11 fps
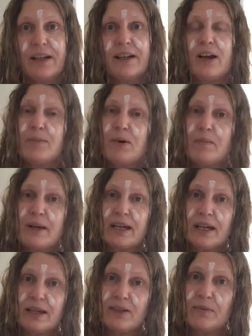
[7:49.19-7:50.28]
Now I put my
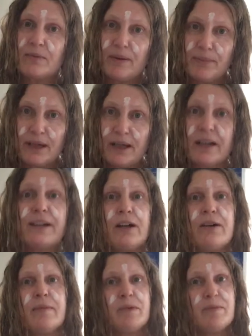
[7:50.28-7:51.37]
keys on my bed. I know
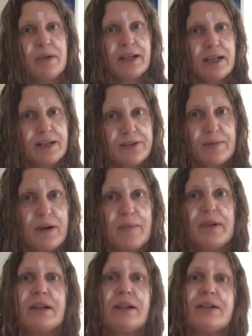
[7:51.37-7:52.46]
I put my keys on my
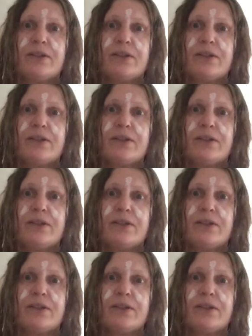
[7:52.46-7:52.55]
bed.